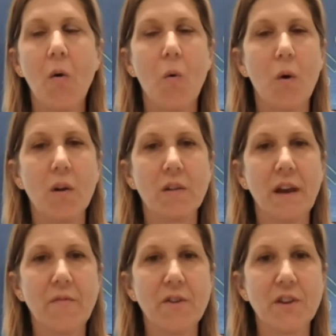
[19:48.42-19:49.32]
or
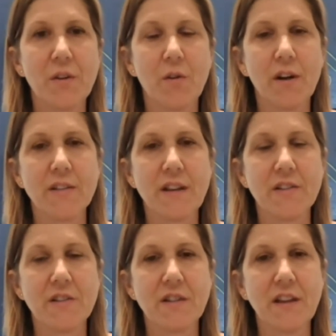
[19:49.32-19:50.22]
leveraging
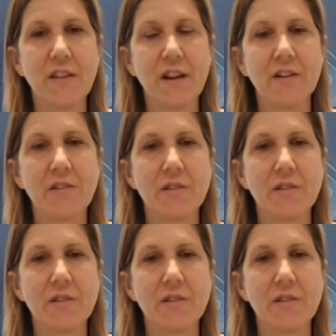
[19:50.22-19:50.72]
organizations like the National